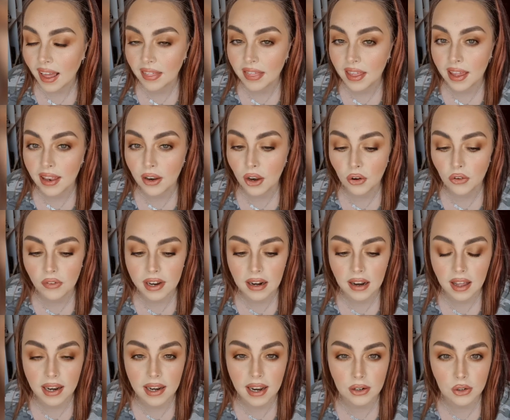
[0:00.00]
And then no
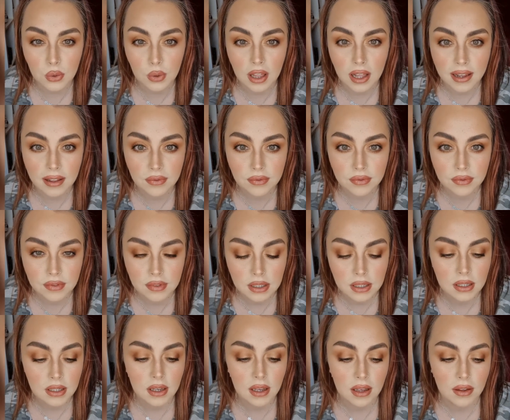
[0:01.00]
ring light, natural light.
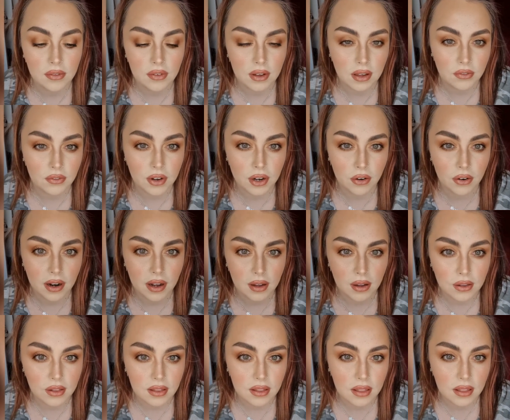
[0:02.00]
If I can figure it
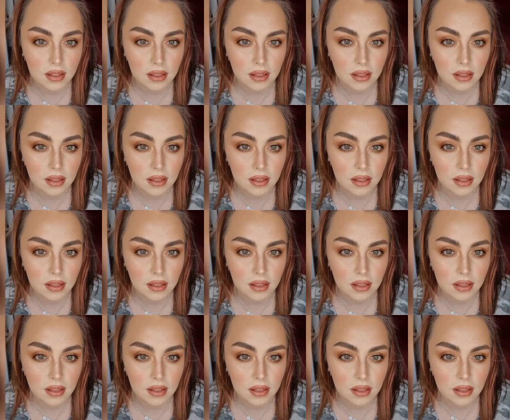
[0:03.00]
out.